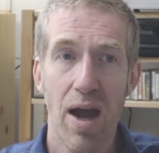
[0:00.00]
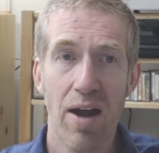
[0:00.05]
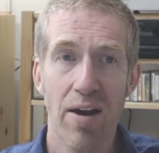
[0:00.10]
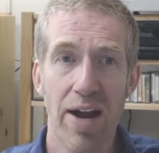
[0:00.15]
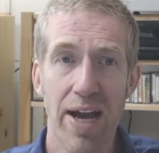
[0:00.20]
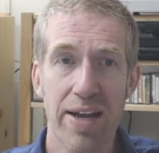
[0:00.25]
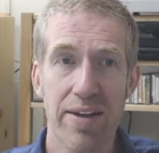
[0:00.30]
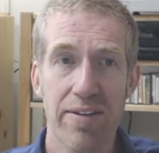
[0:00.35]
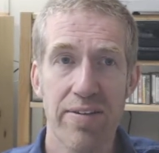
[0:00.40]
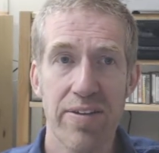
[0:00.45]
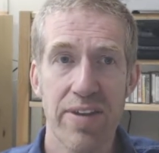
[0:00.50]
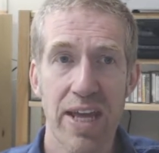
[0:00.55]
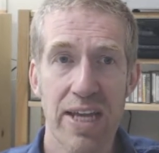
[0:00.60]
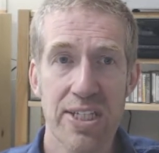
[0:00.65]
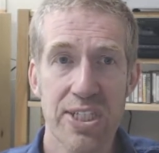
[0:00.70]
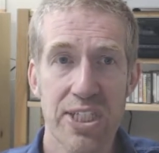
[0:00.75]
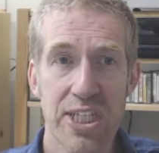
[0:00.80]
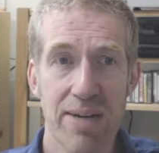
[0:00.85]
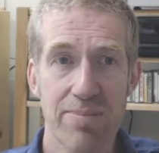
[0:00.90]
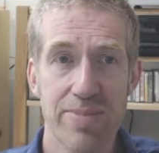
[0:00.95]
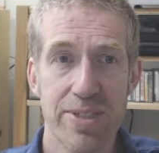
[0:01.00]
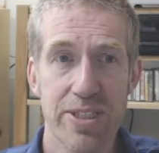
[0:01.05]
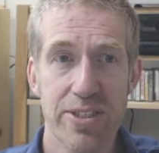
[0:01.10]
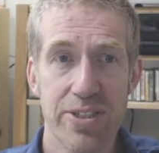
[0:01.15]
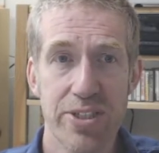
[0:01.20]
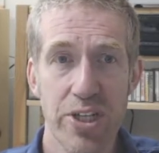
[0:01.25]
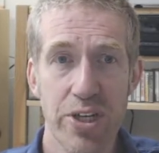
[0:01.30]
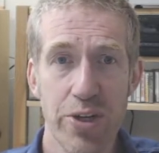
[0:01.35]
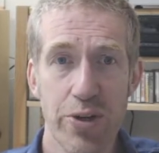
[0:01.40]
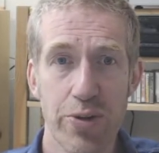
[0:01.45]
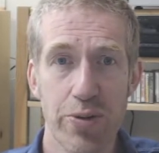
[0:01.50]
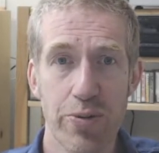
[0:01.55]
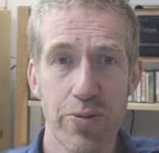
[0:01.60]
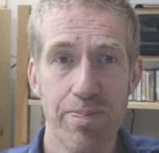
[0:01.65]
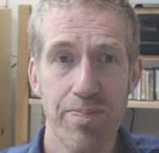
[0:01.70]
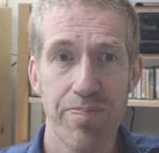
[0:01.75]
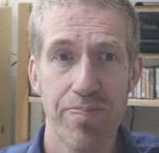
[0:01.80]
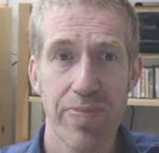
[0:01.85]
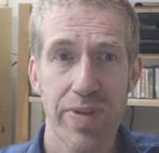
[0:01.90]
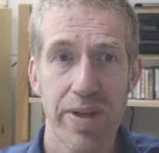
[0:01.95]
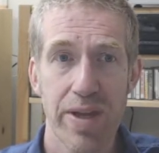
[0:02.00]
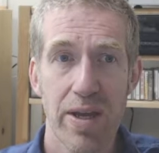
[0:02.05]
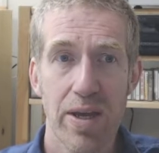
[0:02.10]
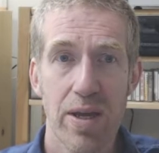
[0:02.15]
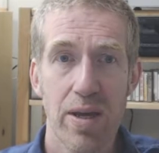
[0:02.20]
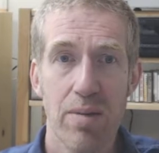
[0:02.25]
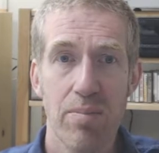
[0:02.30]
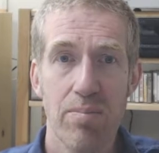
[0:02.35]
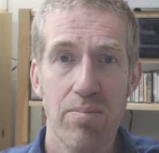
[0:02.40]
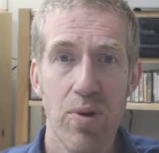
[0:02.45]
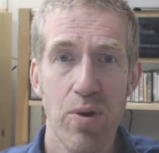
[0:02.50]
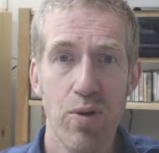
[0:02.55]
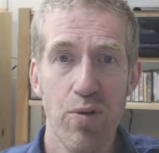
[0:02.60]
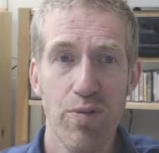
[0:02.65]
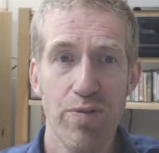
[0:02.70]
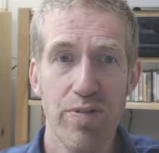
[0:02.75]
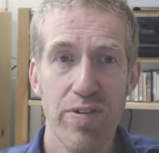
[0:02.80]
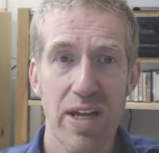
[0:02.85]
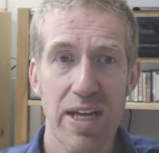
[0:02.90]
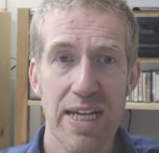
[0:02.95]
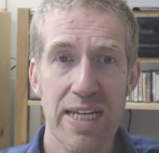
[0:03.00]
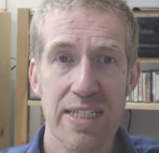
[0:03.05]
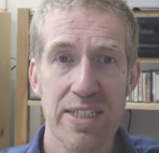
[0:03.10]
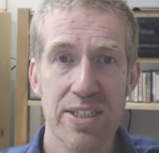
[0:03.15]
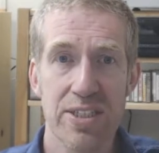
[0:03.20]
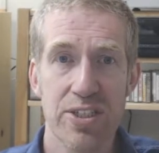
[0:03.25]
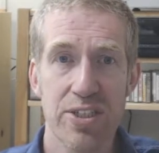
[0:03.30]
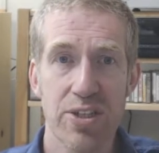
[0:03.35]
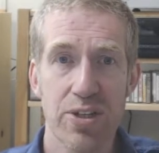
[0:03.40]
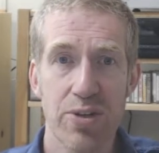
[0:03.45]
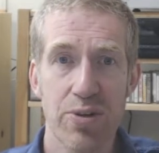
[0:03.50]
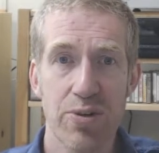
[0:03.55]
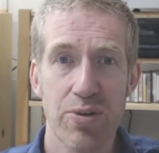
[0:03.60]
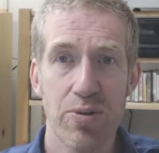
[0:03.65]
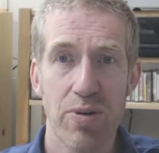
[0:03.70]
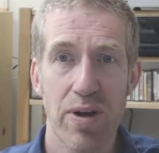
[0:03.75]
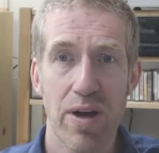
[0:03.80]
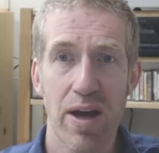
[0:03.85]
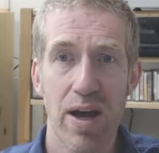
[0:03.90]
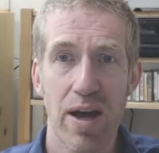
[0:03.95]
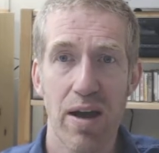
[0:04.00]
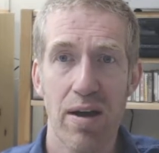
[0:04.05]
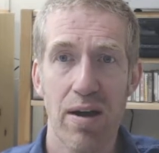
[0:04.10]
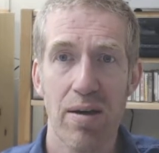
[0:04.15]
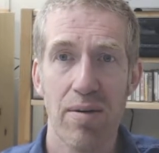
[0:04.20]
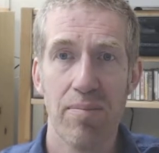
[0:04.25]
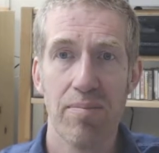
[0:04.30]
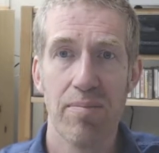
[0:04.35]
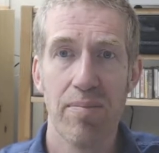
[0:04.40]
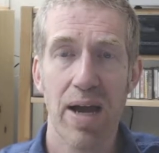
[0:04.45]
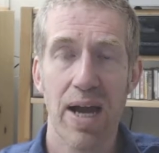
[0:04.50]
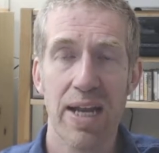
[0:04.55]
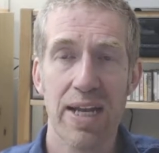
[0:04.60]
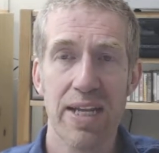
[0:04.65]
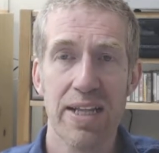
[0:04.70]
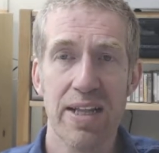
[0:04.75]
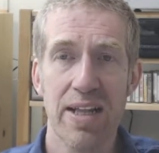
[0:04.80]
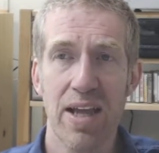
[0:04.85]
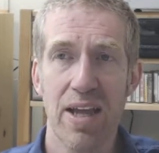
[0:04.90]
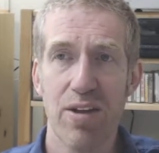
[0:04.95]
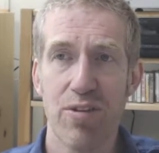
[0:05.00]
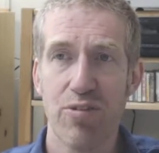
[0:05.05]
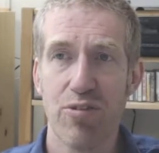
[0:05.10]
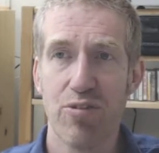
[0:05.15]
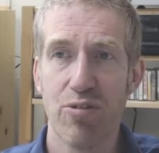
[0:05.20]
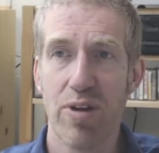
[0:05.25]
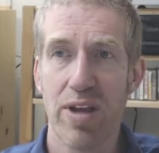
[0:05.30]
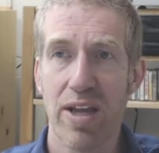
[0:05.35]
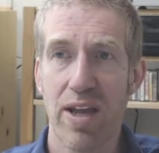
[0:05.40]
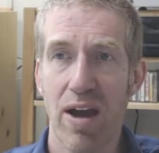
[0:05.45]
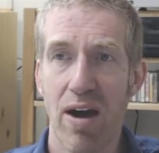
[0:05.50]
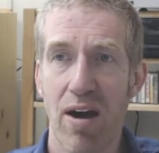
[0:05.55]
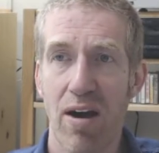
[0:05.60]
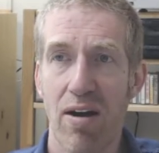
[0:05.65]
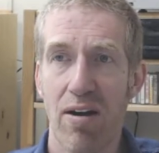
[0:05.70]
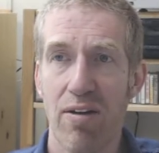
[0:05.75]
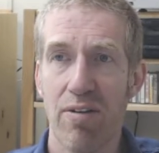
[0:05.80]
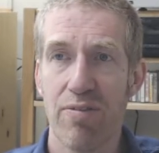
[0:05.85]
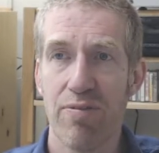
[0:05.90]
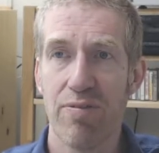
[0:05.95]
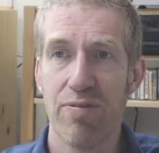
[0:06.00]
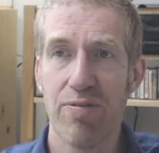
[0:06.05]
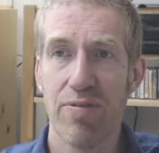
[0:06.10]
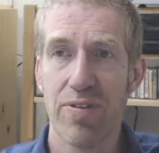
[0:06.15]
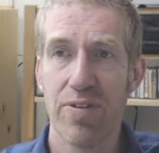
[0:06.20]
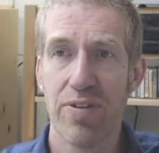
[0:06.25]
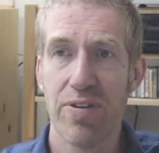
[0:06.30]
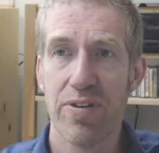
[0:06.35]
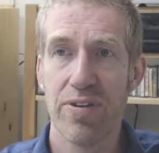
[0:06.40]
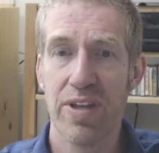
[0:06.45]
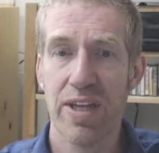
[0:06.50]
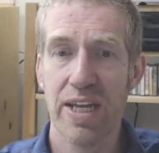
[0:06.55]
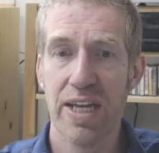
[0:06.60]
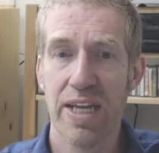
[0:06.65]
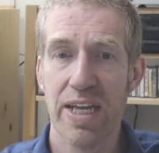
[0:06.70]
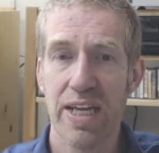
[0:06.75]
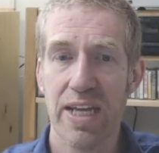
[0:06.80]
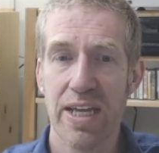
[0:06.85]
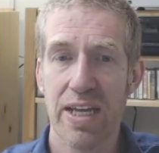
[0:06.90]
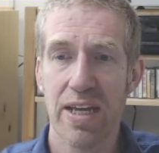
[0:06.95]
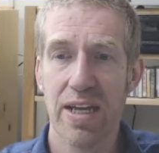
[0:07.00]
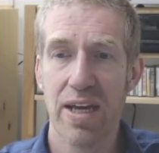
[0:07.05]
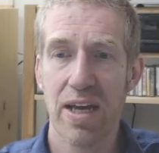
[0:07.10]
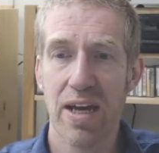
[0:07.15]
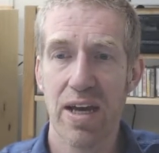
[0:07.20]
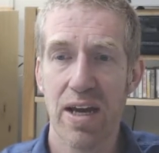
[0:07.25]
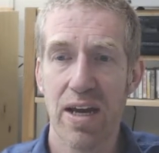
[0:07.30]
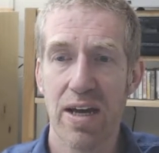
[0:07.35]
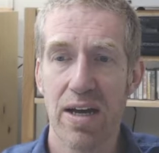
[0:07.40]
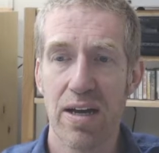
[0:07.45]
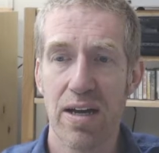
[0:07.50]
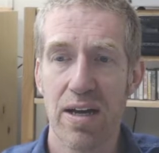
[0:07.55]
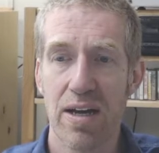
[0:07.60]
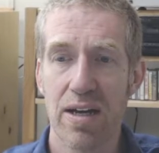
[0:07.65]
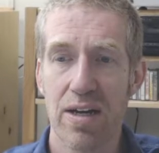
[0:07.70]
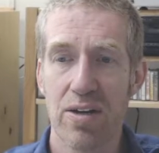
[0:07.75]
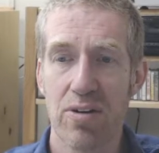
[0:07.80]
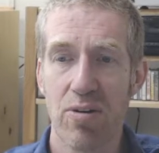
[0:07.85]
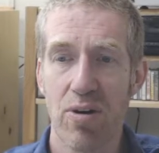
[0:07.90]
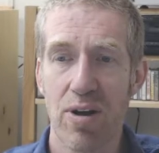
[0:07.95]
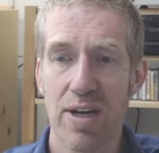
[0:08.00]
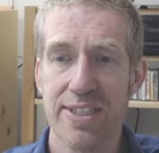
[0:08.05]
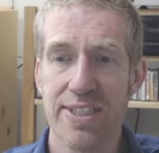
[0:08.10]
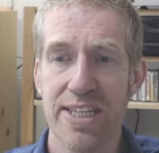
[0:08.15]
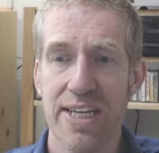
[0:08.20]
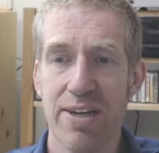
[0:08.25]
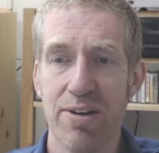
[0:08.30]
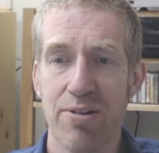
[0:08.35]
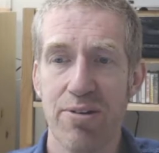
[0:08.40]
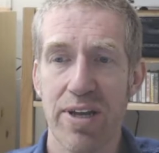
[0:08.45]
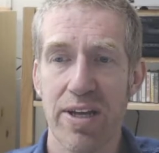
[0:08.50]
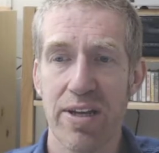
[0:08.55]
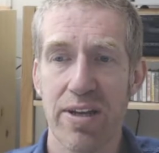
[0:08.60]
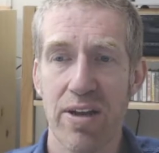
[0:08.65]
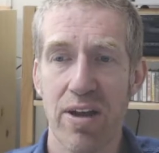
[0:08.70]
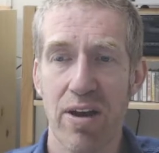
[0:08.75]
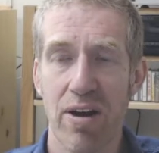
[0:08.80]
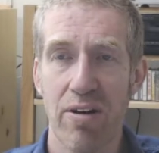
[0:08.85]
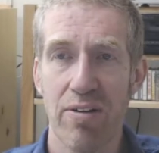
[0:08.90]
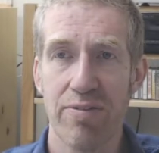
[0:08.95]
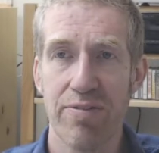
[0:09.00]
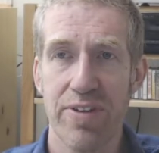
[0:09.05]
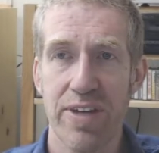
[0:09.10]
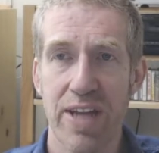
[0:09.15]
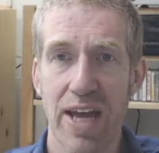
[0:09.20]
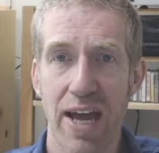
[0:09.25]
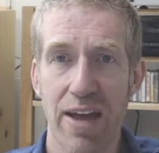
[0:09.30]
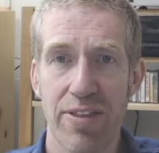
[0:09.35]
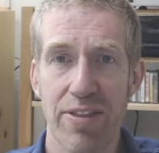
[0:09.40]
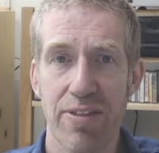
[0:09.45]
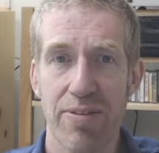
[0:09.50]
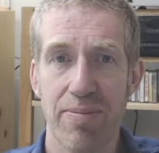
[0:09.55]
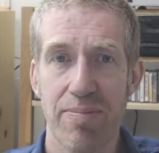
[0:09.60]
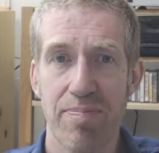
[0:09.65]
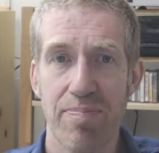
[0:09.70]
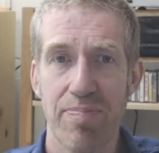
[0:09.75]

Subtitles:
All right, then chapter 2 moves into a little history of the criterion of death.